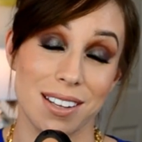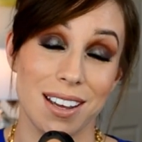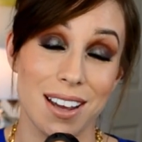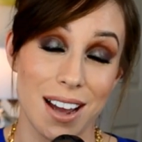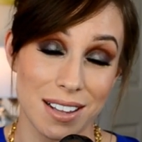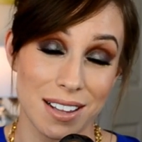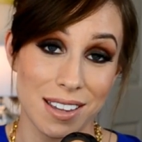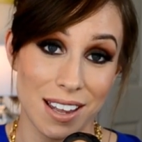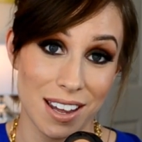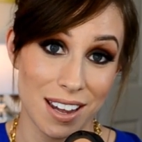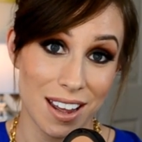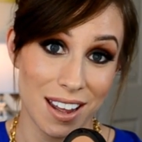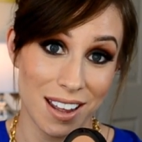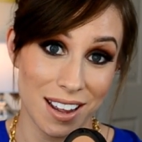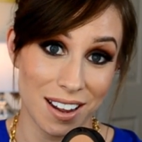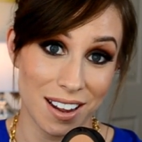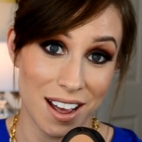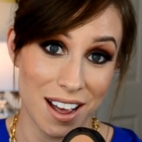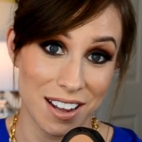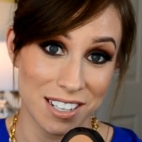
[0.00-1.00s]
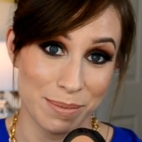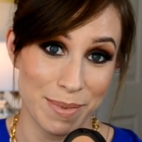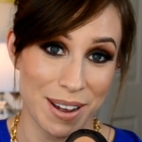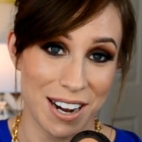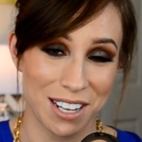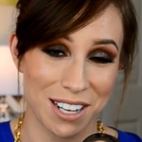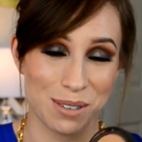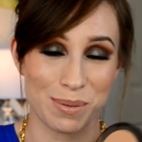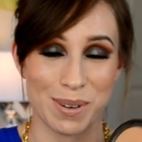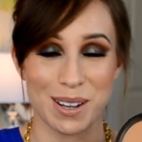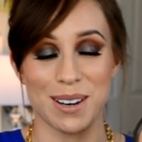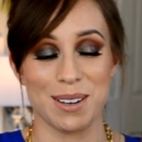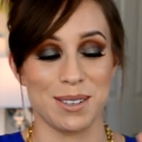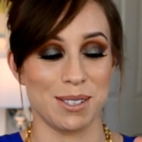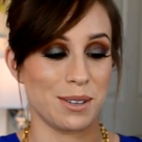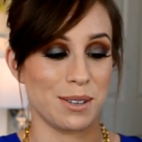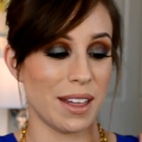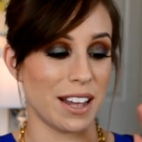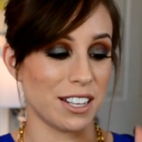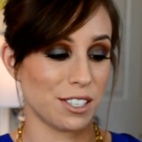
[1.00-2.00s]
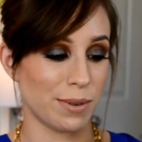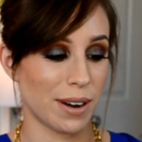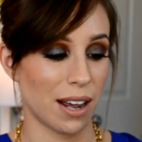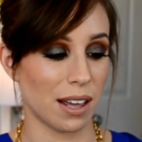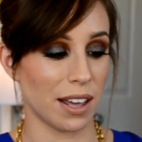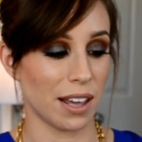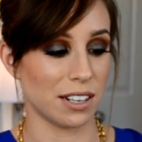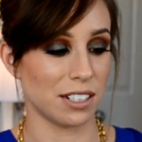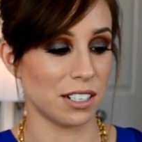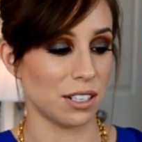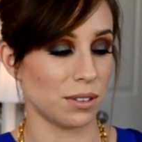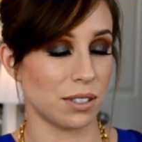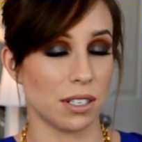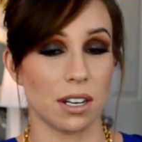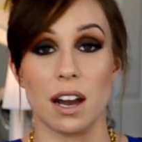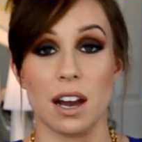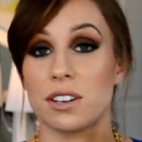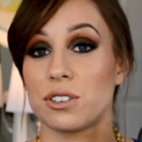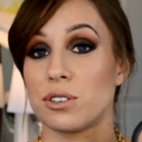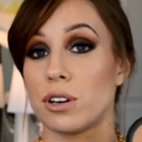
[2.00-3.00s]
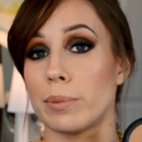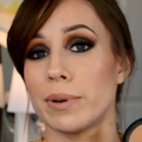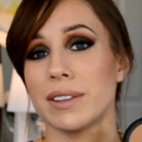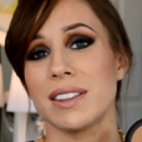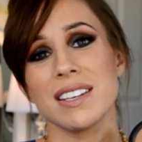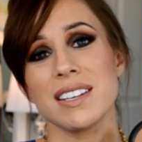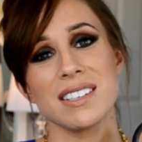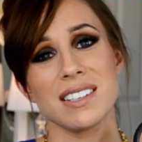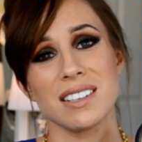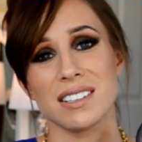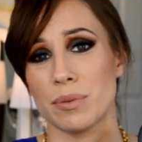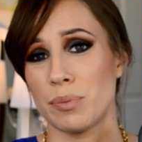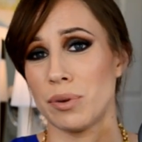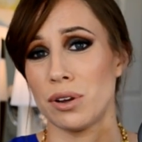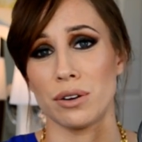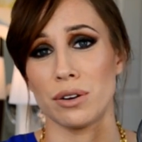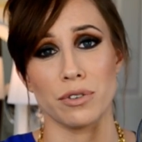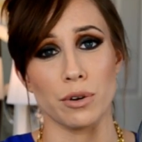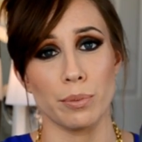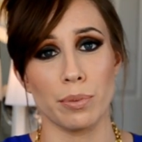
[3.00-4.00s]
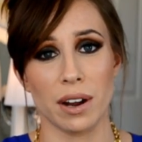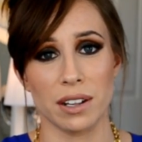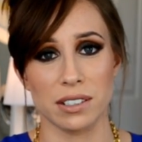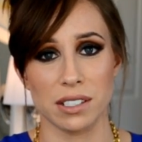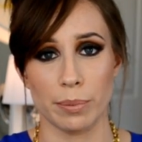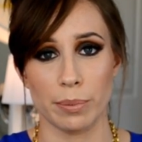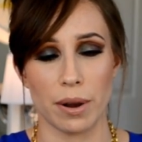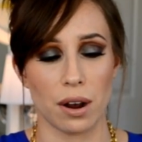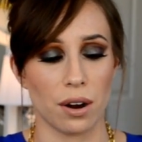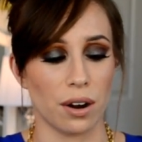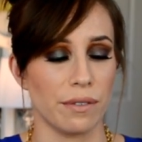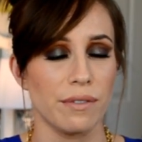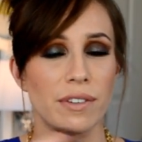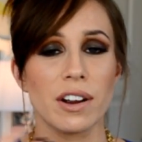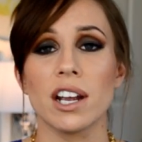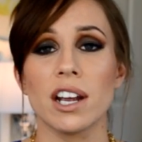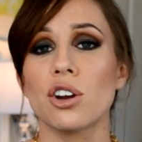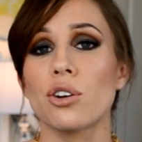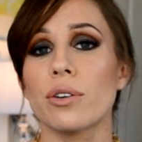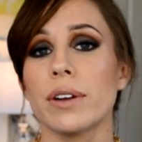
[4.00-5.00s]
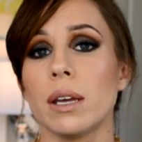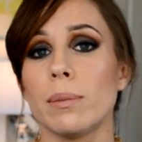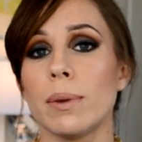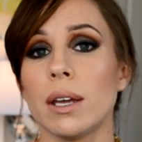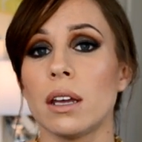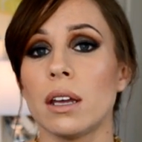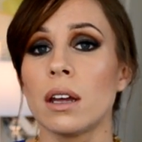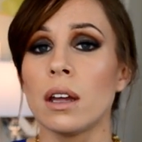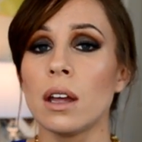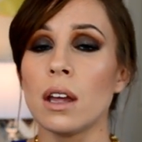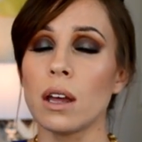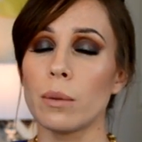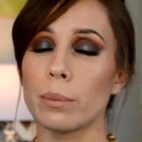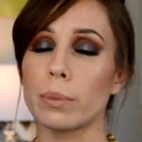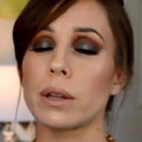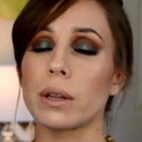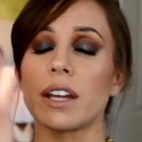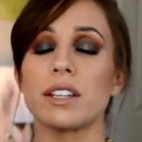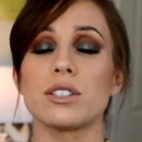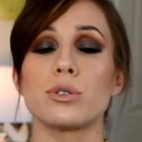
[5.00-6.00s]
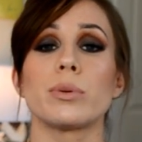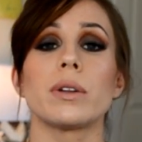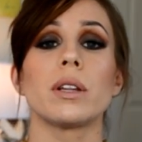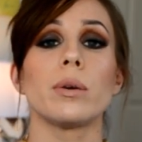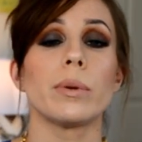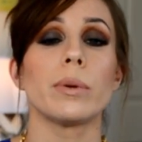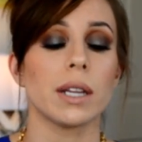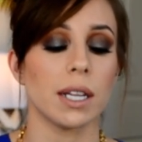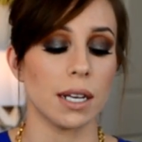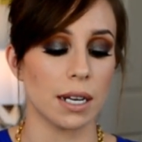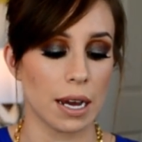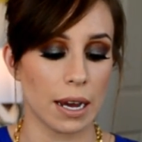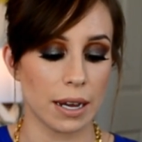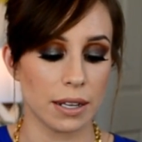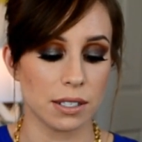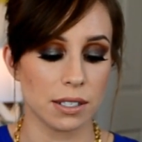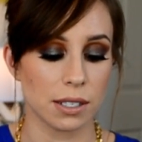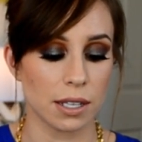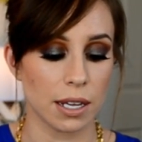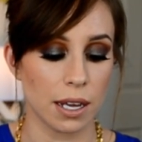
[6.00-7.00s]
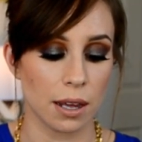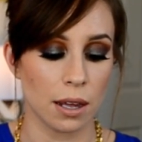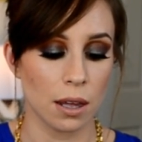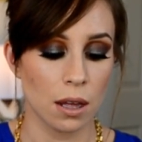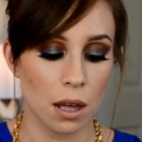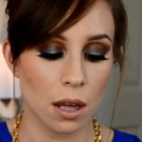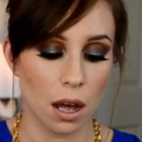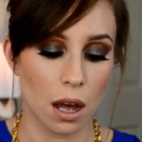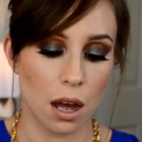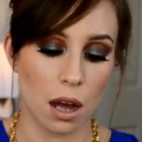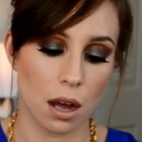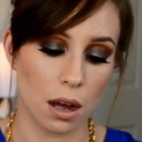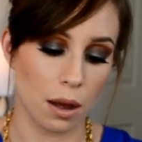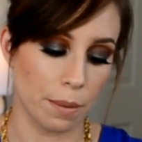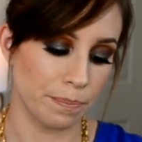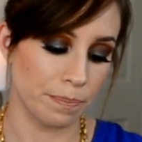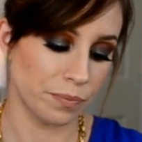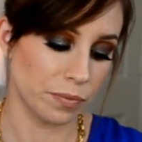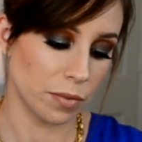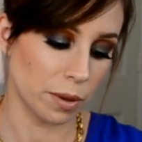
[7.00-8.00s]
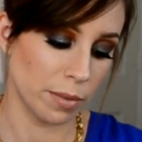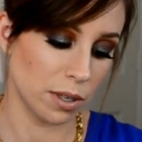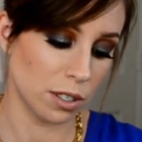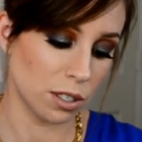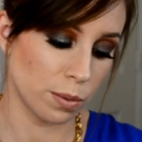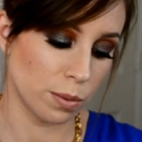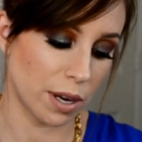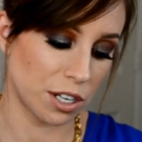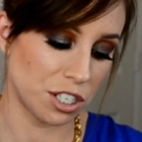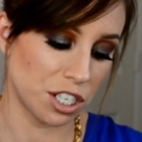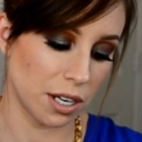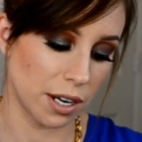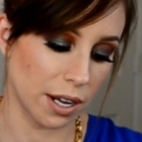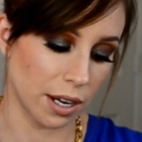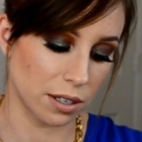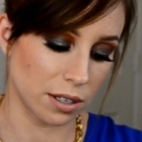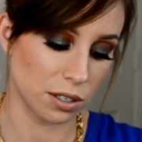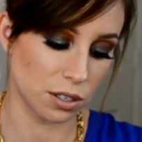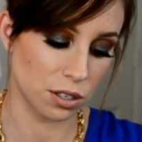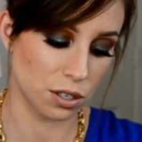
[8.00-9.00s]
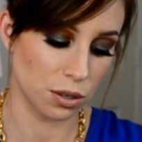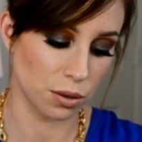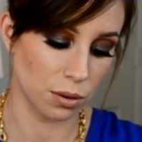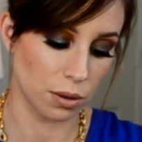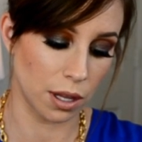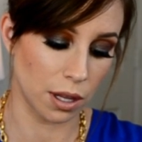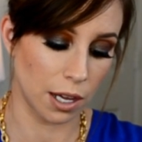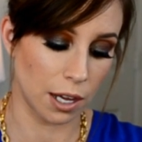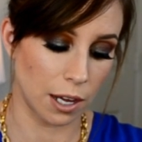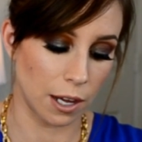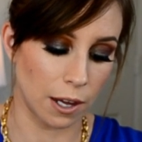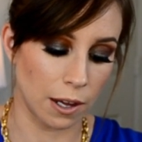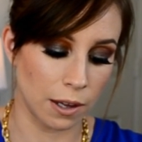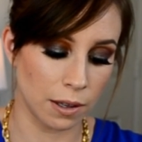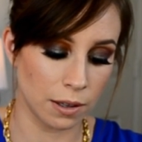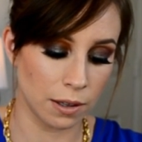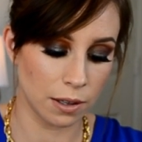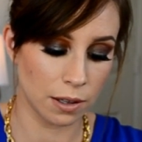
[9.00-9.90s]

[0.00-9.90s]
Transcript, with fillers: got the It Cosmetics one, and so that's what I like to use to contour. But this is a beautiful bronzing powder, very creamy, blends really, really nicely. Um, let me swatch it next to the